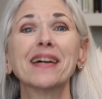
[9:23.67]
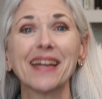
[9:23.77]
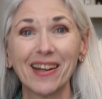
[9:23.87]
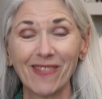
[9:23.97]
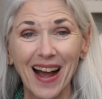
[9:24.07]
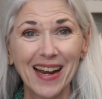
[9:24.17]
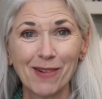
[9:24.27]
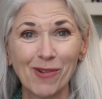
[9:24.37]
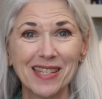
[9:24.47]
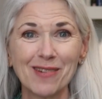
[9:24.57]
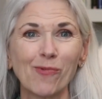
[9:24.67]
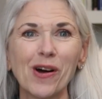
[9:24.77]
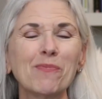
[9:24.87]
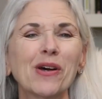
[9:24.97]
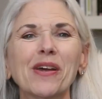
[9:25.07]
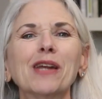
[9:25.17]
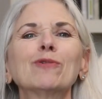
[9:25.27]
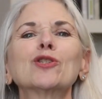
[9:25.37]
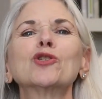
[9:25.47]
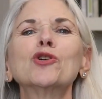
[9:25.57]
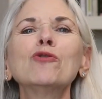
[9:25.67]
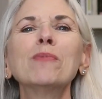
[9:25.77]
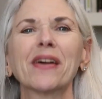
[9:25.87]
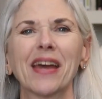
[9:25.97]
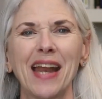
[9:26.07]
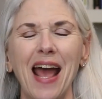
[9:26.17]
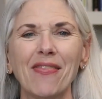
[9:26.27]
million right it wasn't 1 million it was 2 million